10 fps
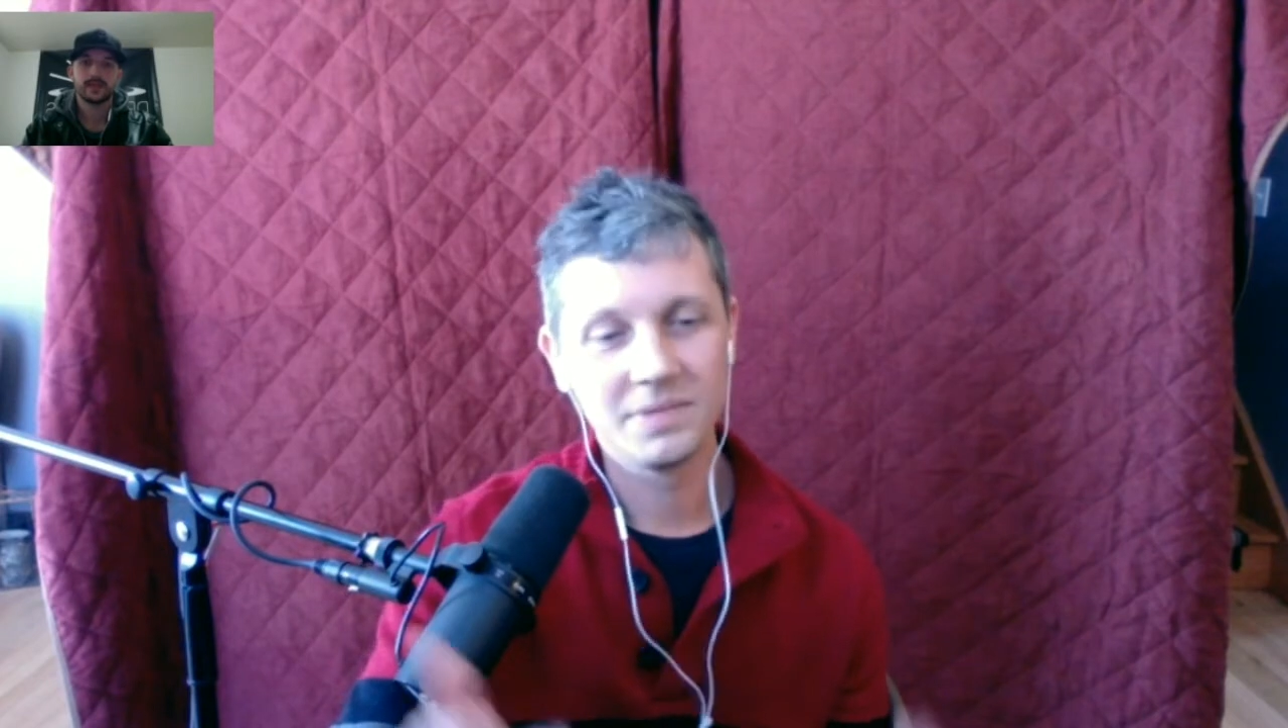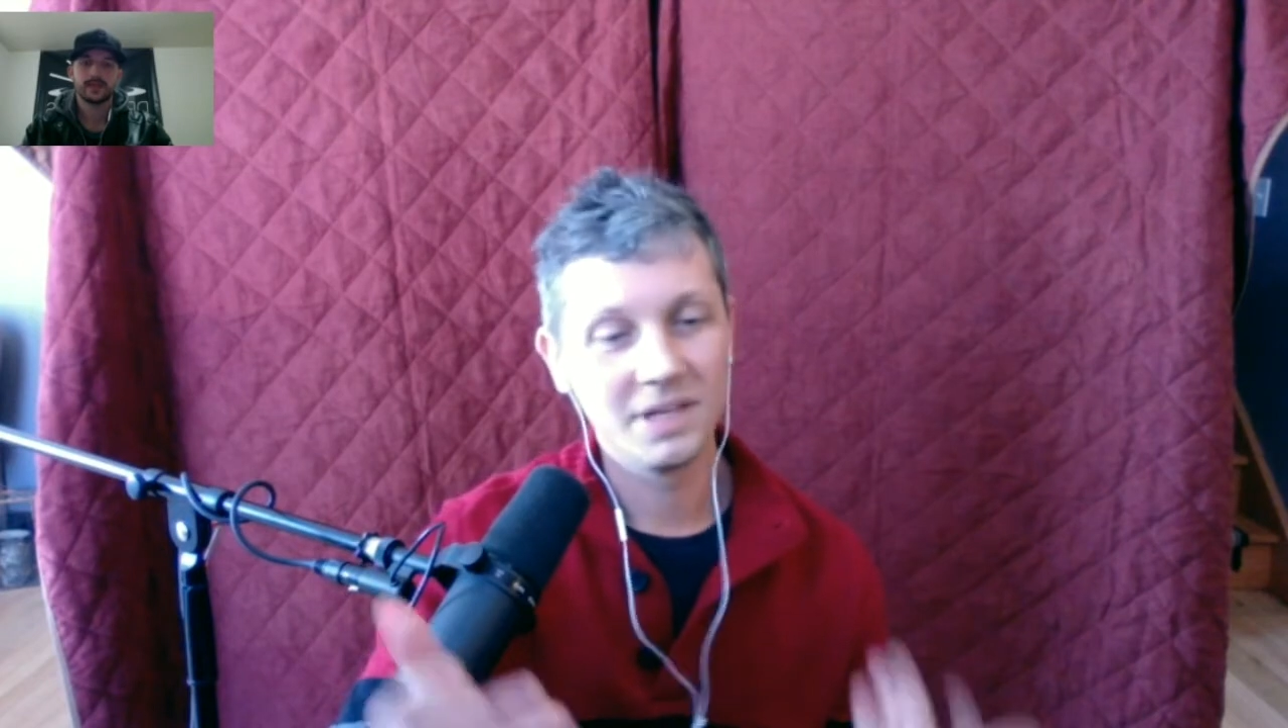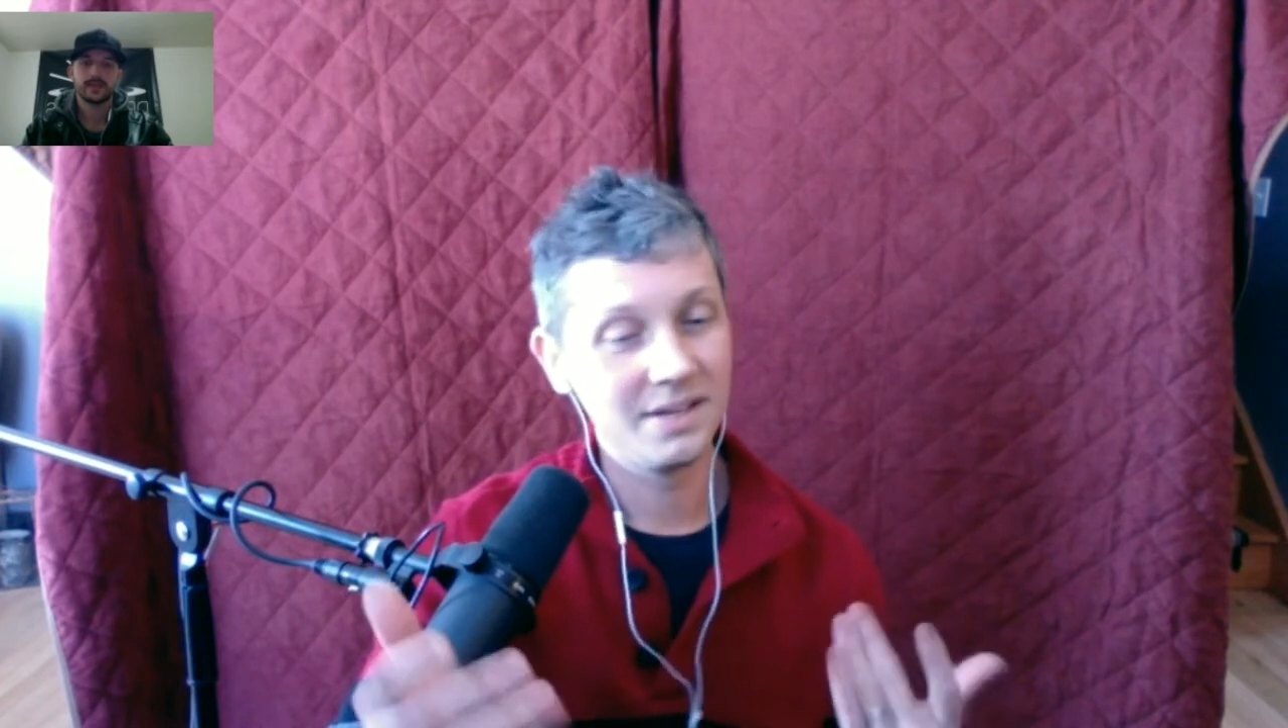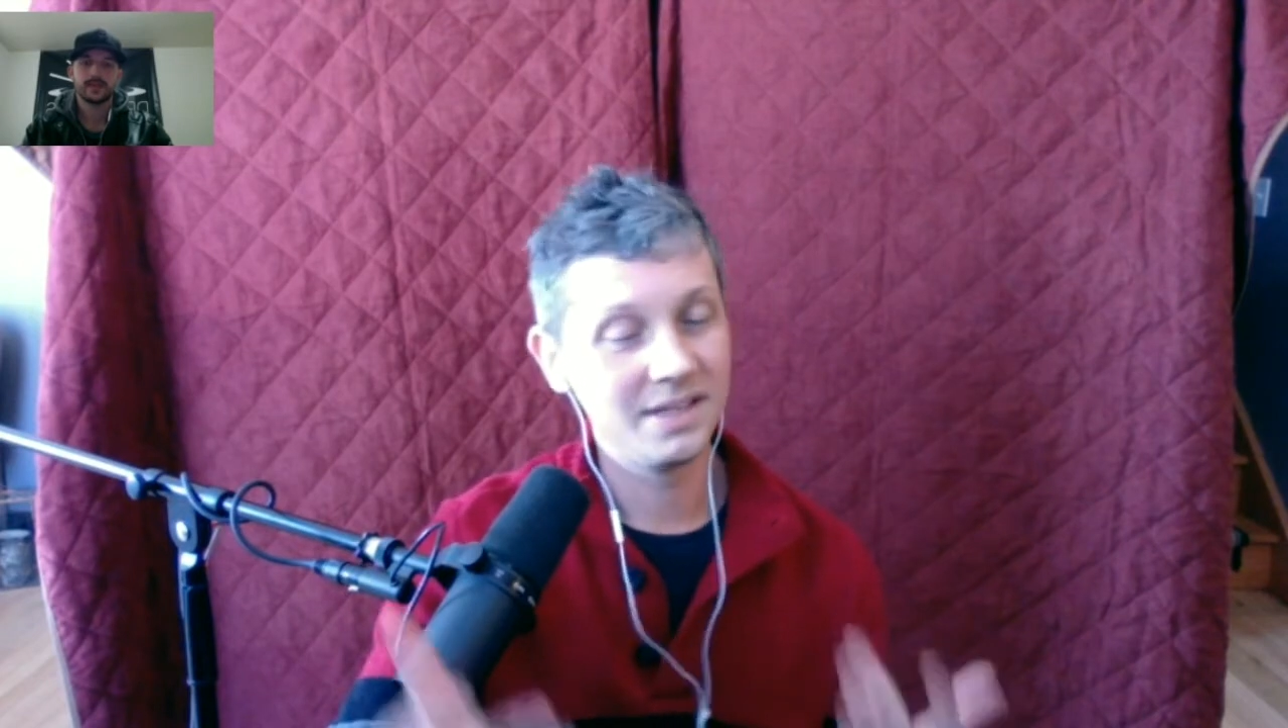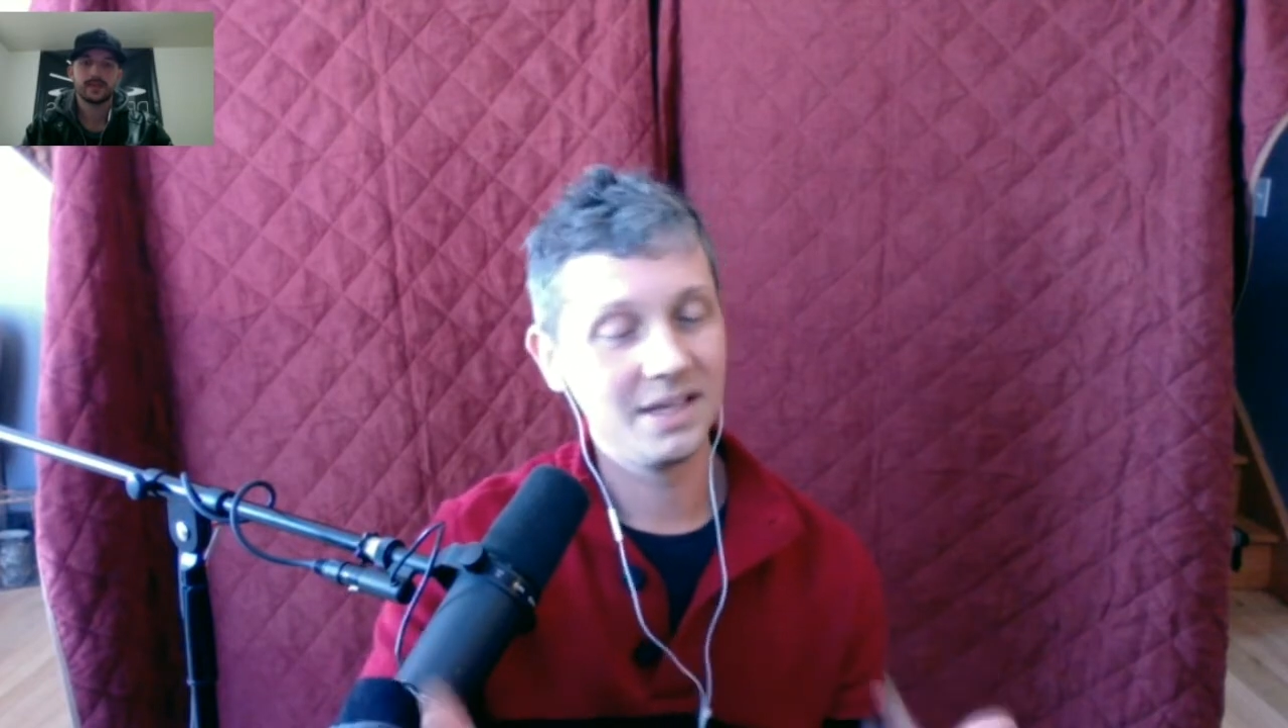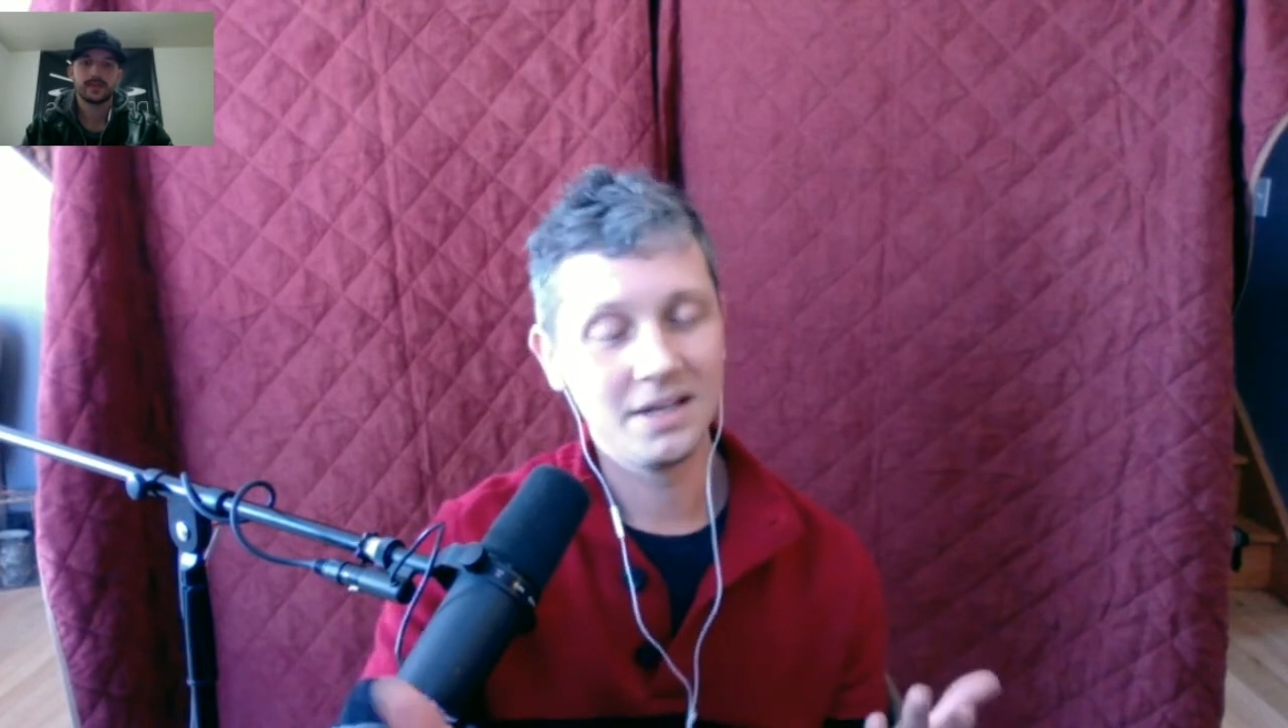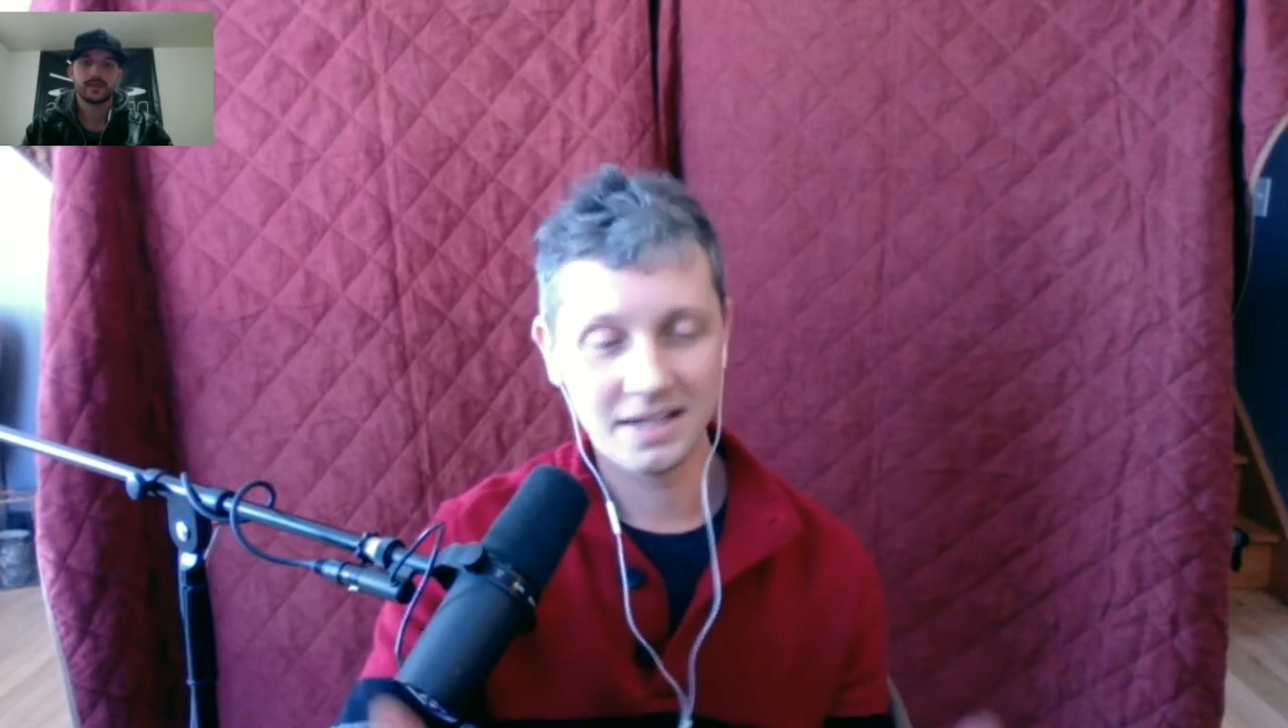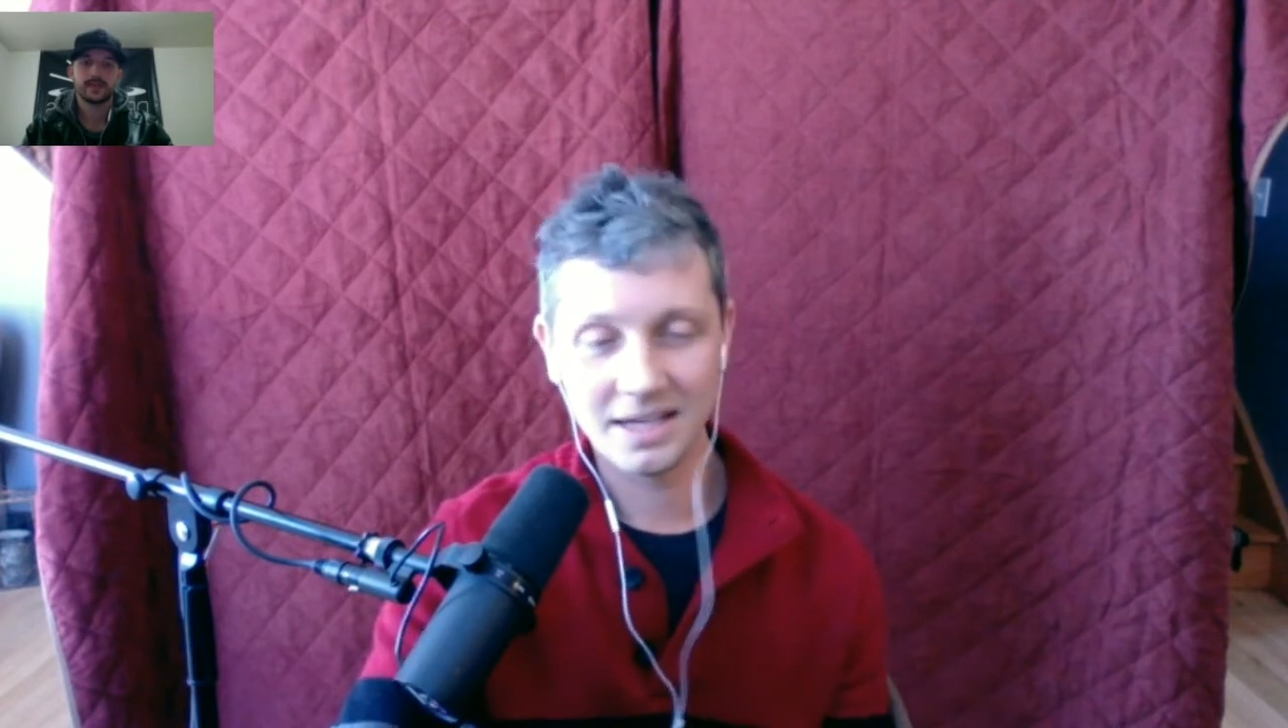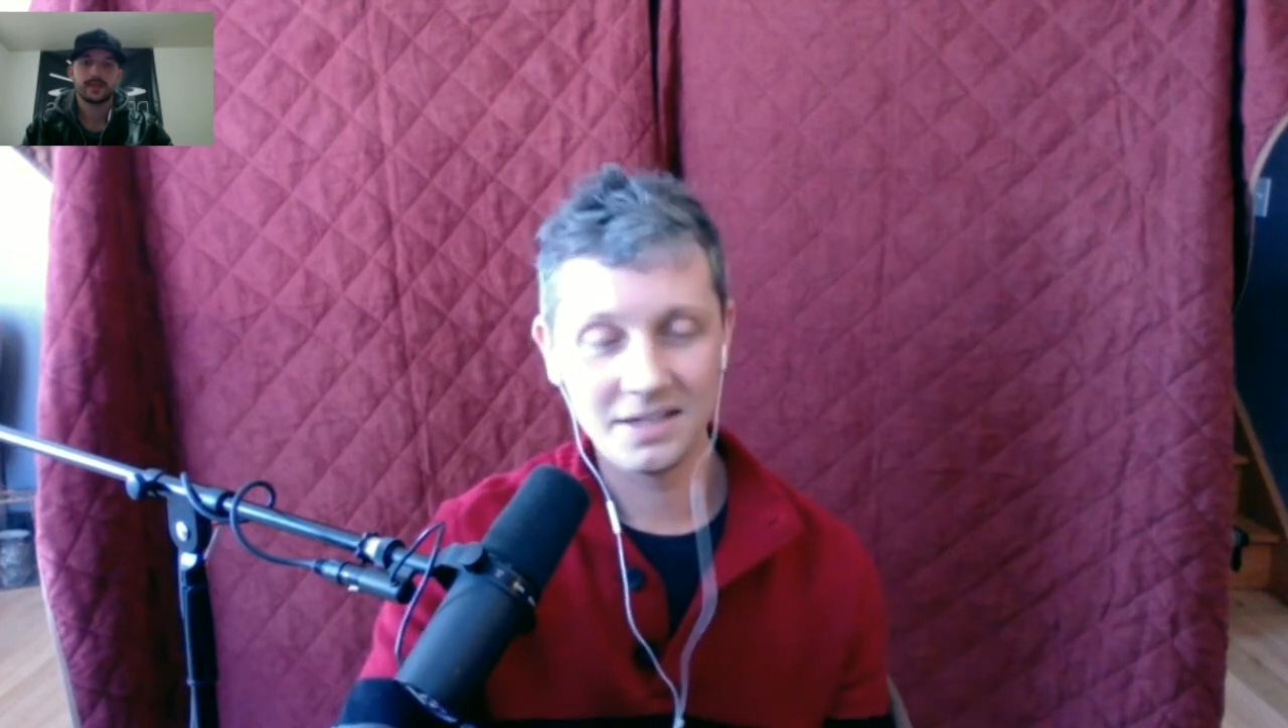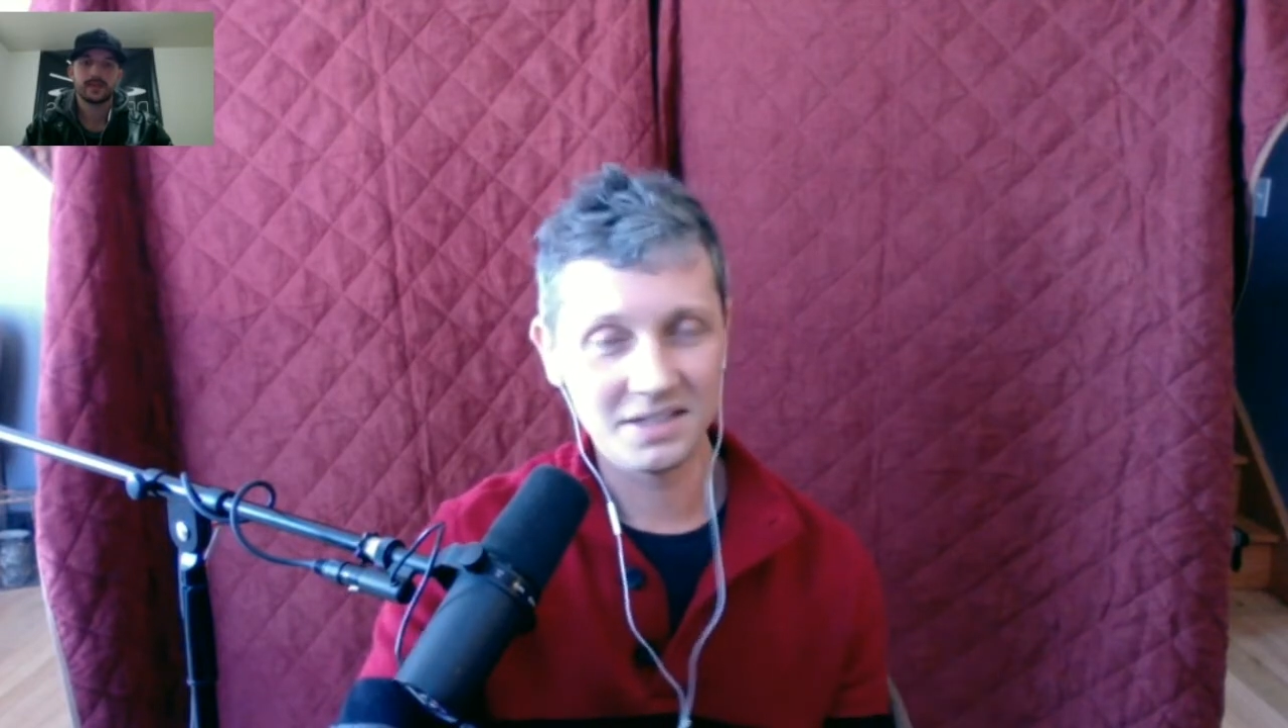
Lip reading: And then again,